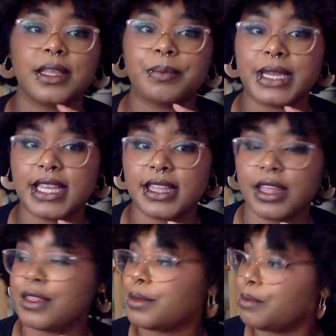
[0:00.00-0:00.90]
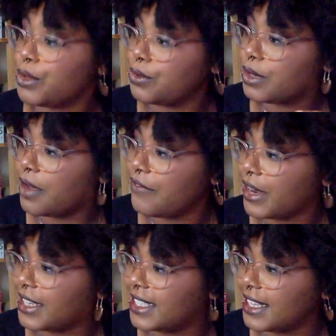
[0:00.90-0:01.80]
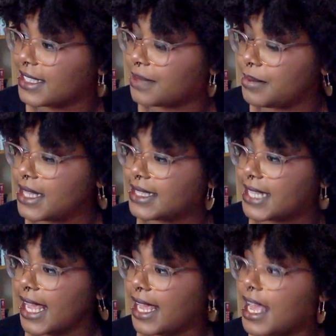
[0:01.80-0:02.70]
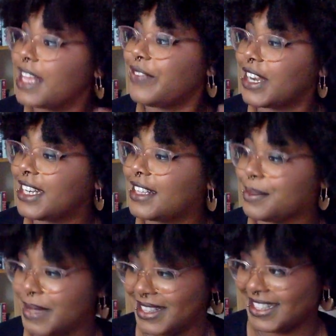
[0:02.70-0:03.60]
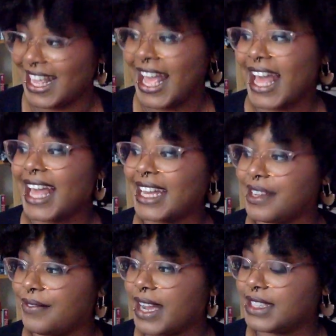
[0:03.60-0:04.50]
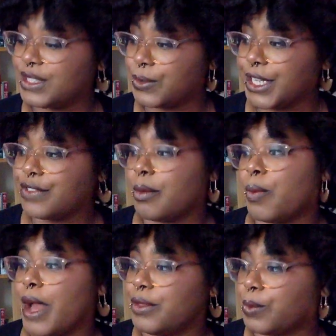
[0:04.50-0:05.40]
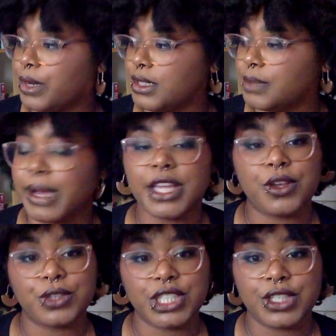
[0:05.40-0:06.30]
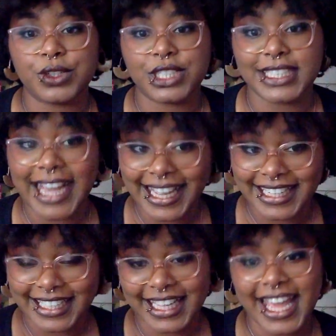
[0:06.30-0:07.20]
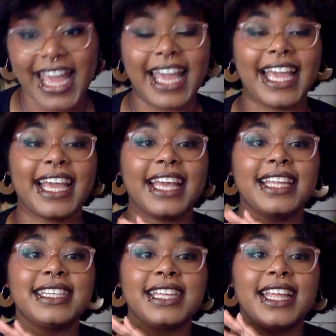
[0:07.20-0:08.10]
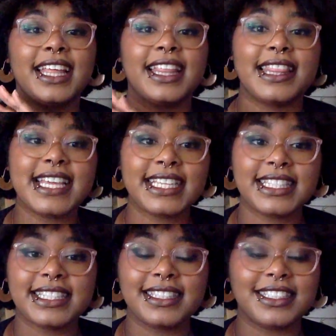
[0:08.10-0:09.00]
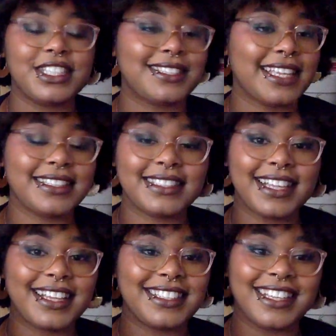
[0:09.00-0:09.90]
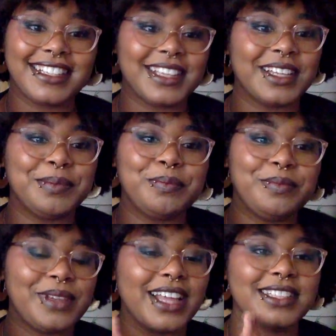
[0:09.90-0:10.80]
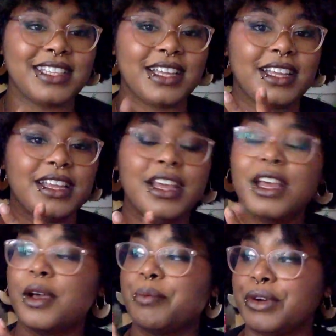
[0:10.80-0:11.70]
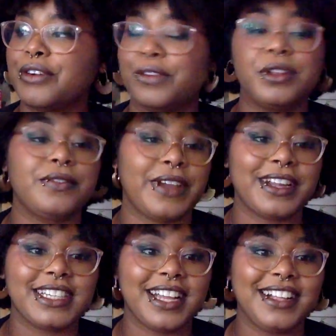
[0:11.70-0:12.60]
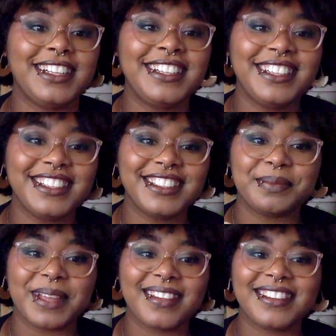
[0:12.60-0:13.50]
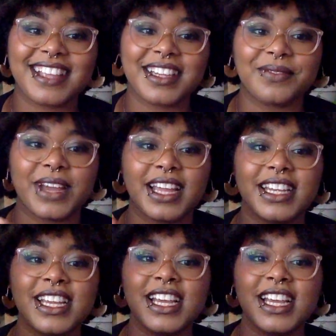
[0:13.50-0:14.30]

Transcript: Beneath the Moon, Fairy Tales, Myths, and Divine Stories from Around the World by Yoshi Yoshitani. And this, just as it says, is a book full of fairy tales, myths, and divine